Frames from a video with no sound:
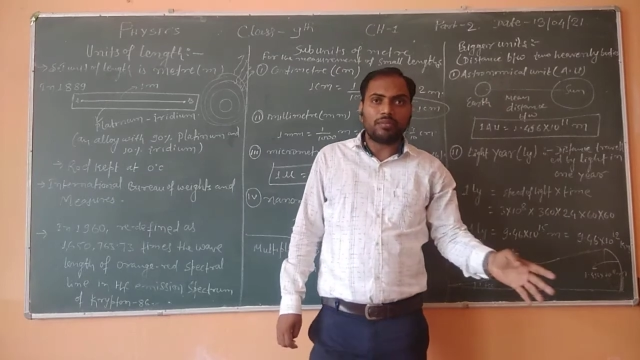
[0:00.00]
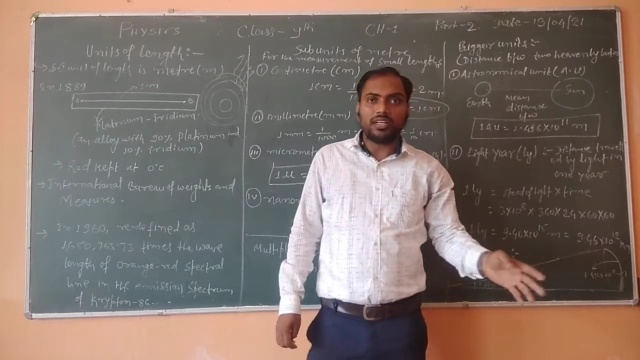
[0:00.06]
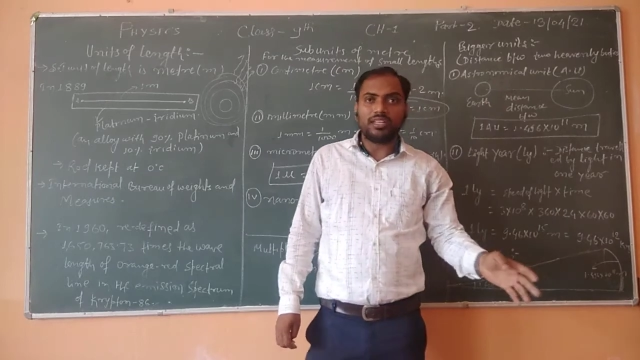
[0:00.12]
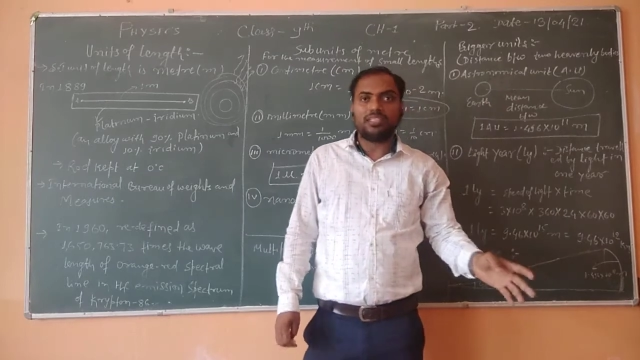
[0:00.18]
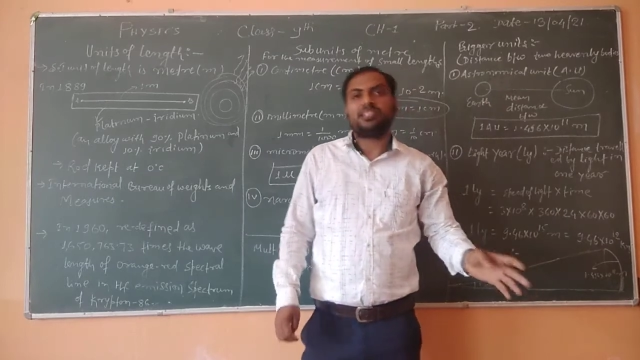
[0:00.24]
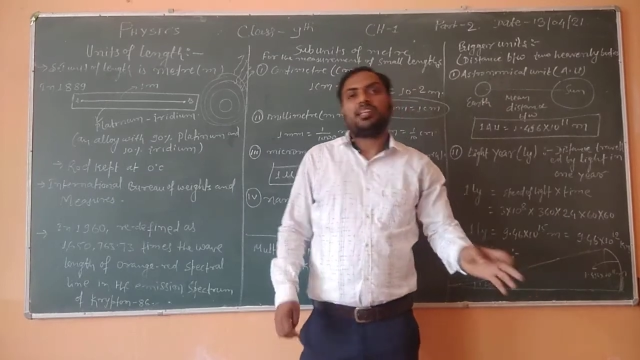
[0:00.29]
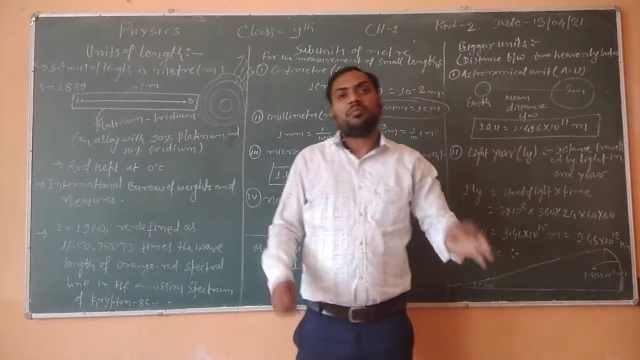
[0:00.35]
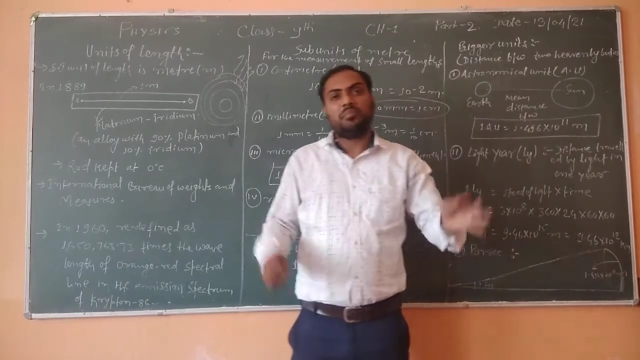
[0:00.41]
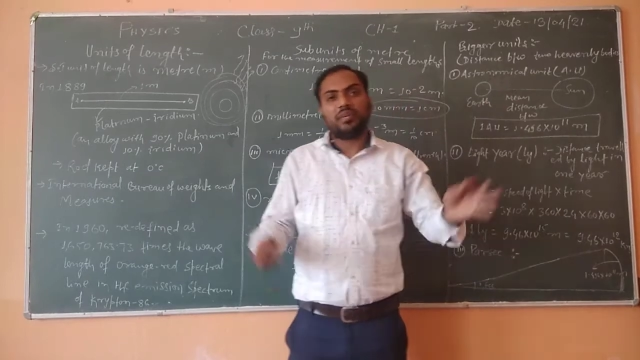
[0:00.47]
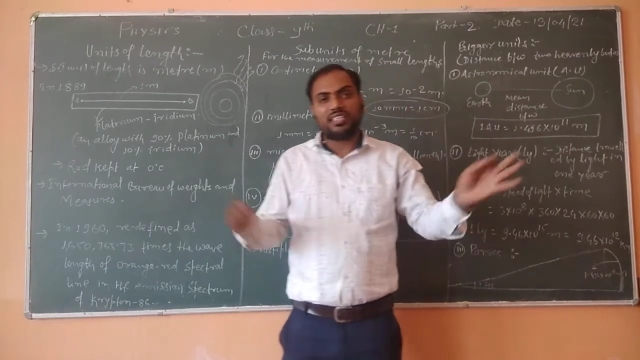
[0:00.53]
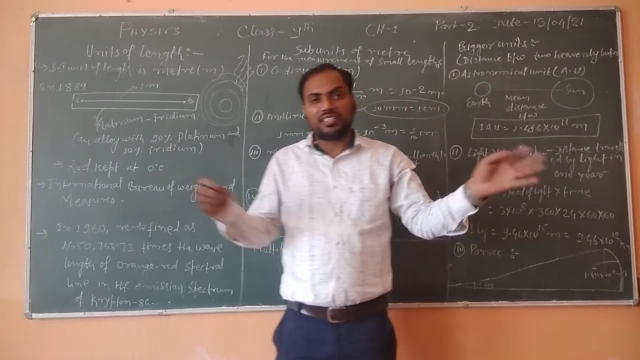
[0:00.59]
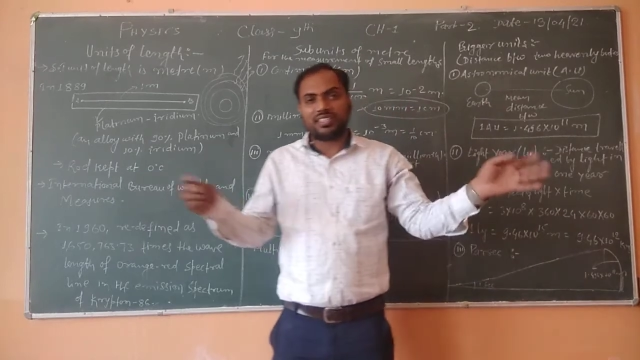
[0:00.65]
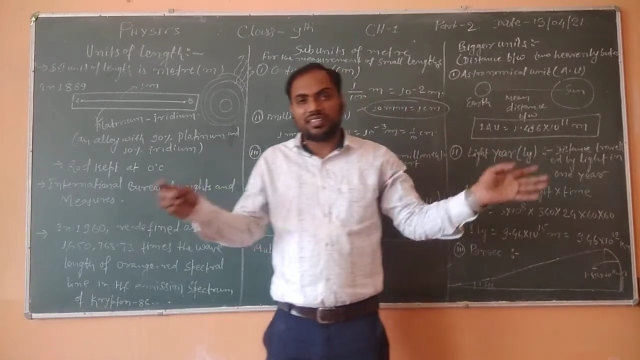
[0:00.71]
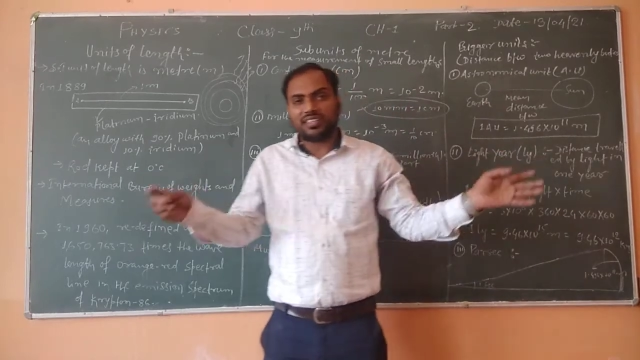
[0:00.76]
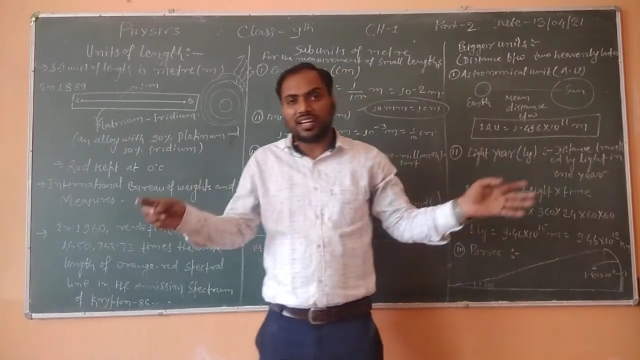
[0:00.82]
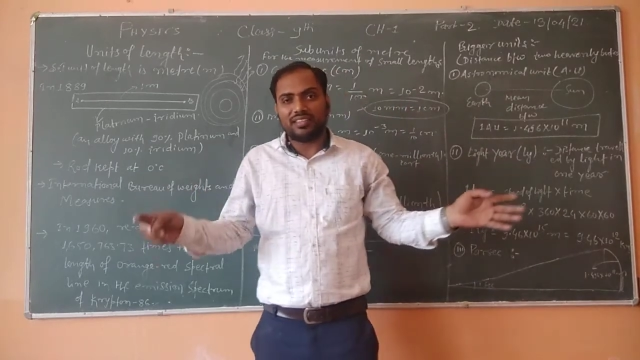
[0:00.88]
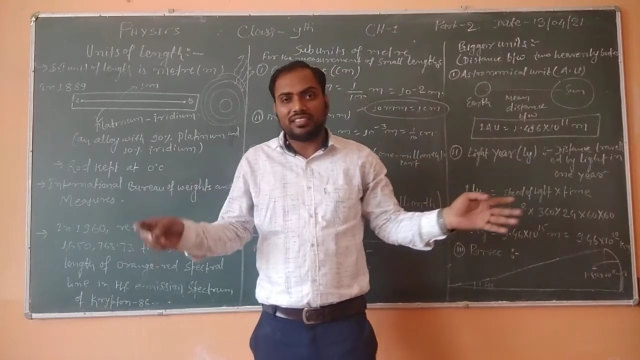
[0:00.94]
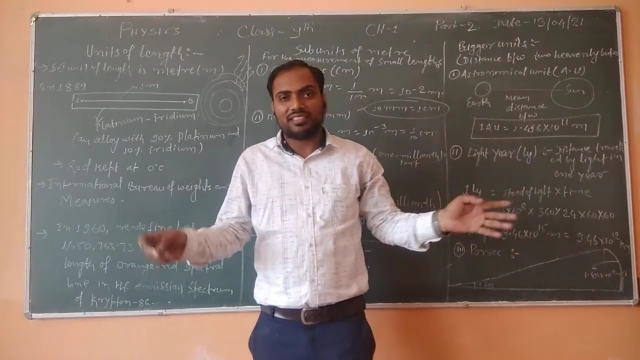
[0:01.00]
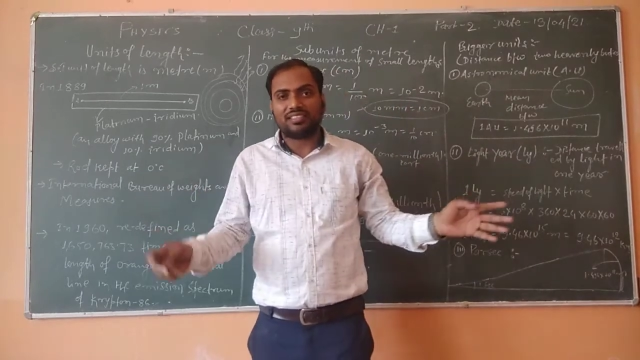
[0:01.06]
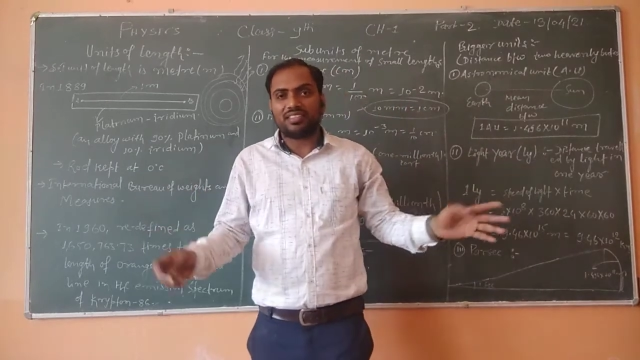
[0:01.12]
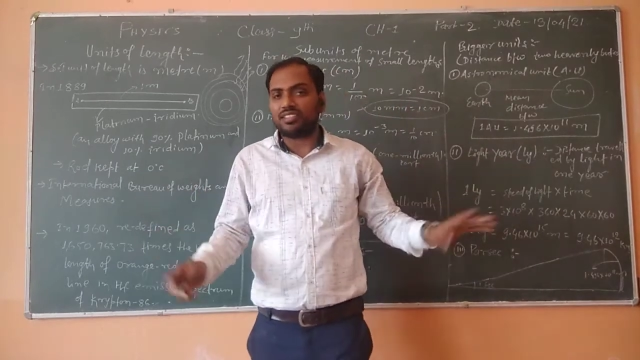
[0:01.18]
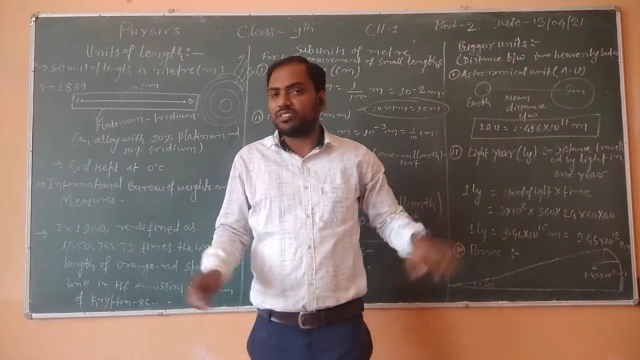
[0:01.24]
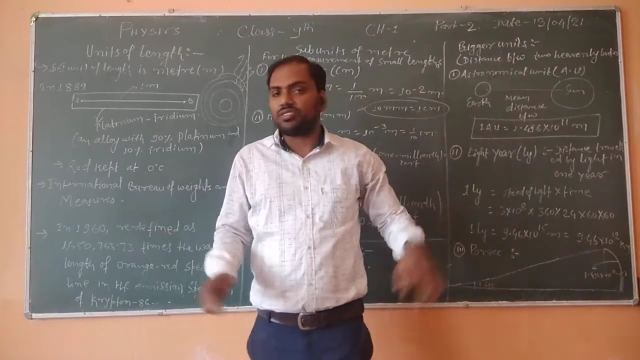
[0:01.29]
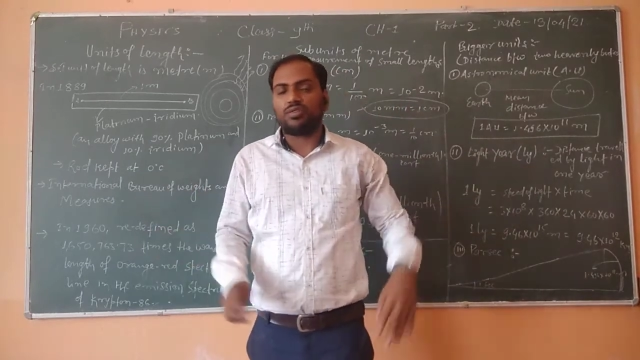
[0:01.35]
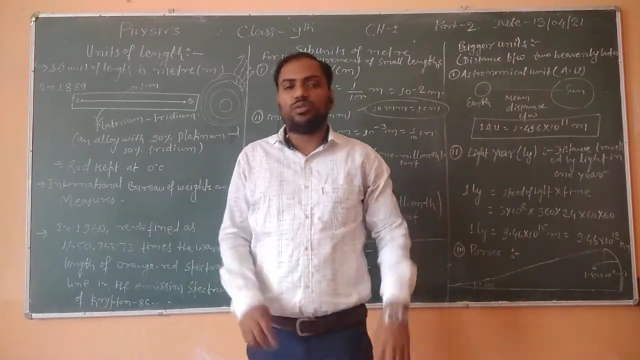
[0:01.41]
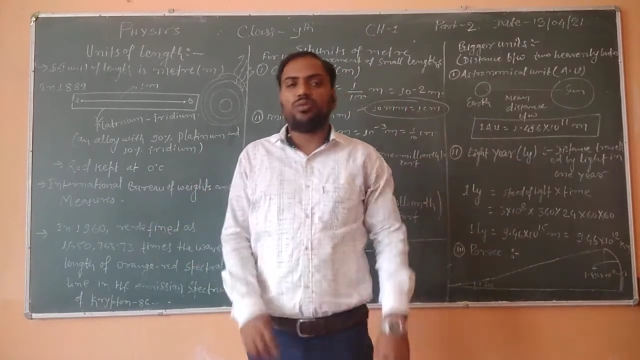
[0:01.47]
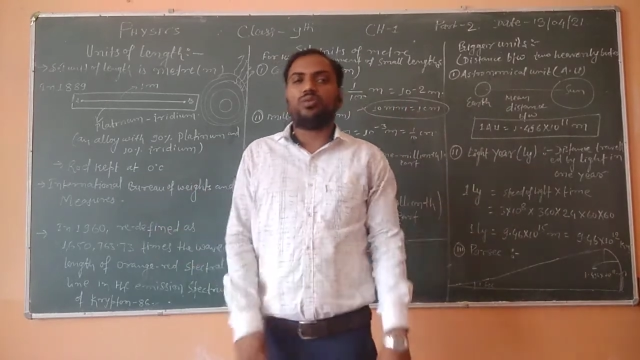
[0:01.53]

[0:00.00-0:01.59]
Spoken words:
bodies and measure that distance?